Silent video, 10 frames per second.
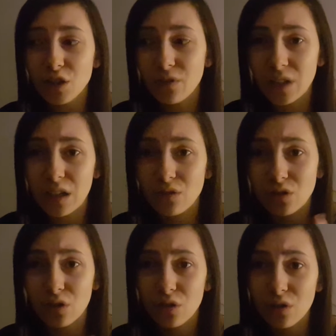to do
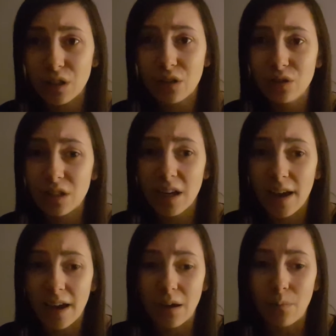videos earlier
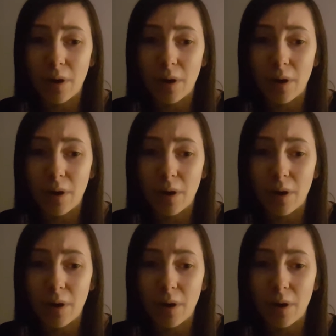today,